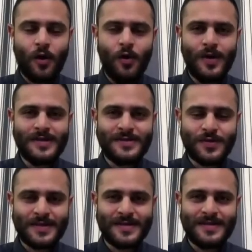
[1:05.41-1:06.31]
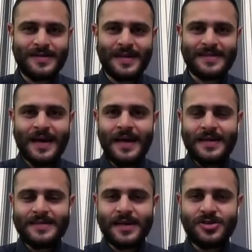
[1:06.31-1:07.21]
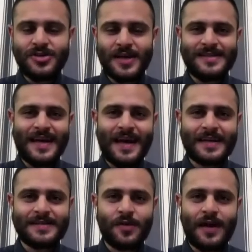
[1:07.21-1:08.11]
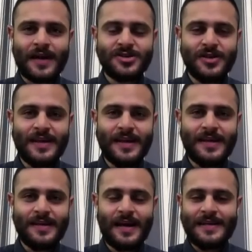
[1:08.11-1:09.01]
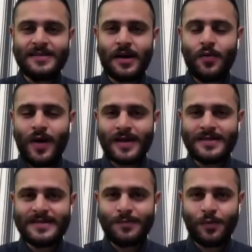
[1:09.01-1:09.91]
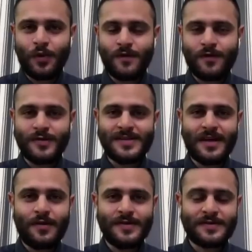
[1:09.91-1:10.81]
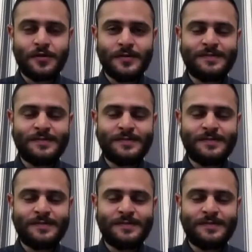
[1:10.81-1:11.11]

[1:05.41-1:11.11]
always stresses that such attacks are actually a direct support for terrorist groups,